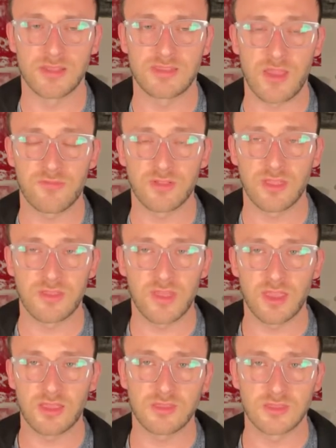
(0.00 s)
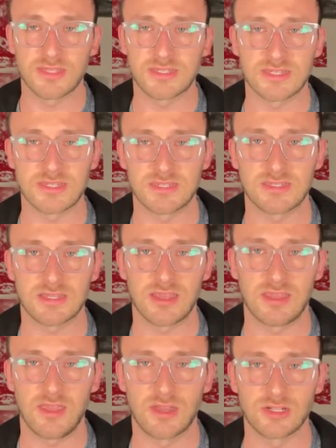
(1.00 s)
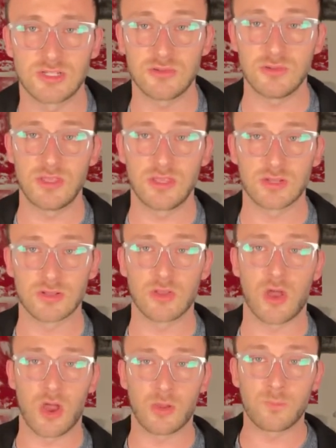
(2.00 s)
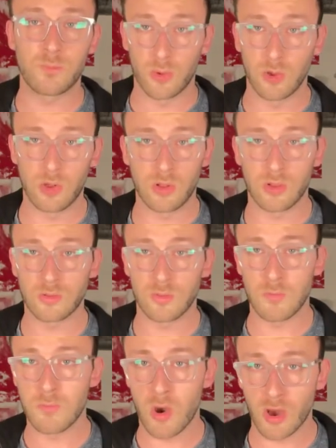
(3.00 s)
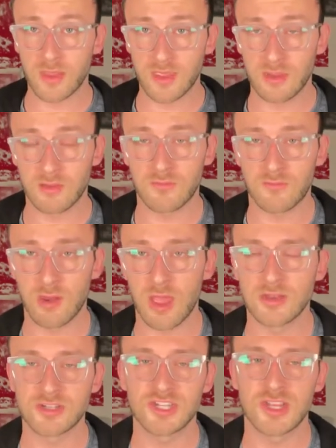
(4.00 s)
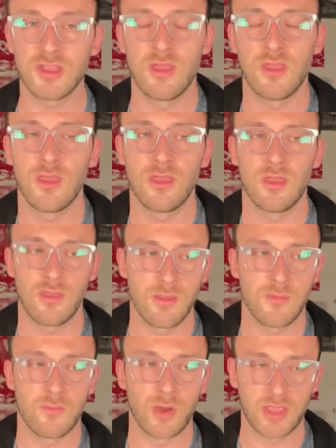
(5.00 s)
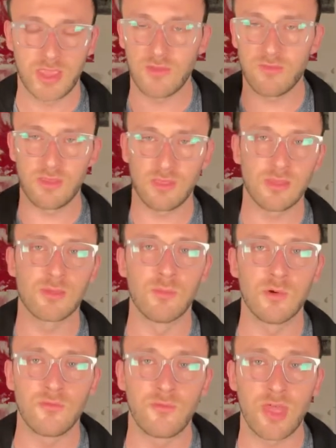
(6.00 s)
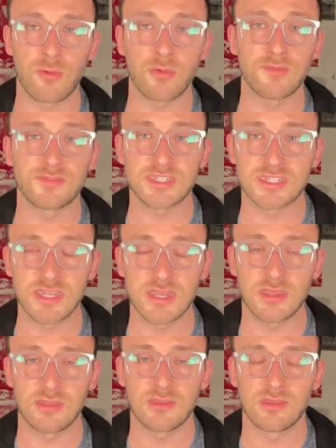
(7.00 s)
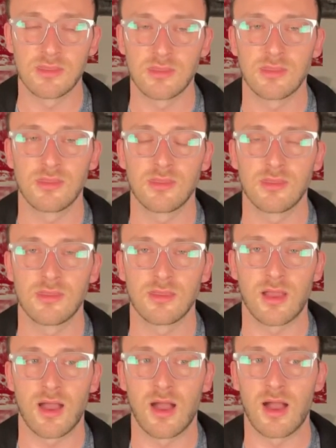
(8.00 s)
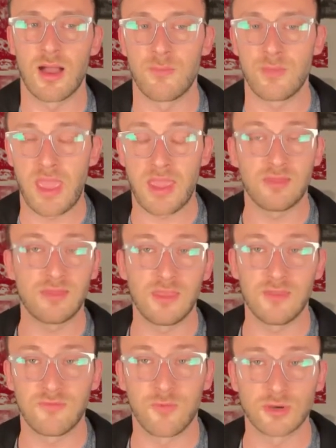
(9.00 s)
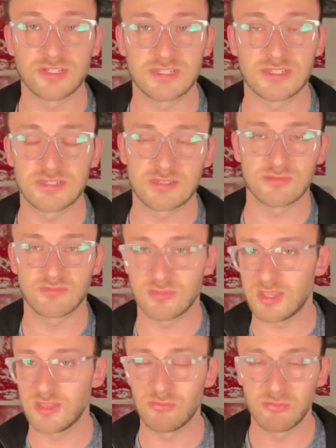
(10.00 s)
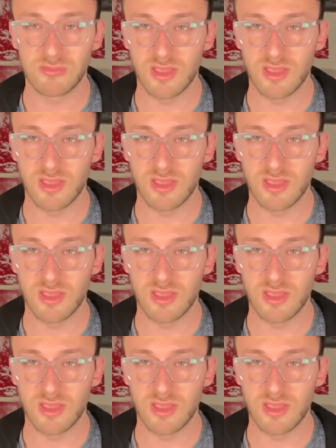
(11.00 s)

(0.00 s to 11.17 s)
definitely think this is a year, 2 year long bull market for energy. But given the move that we've seen and the forces, the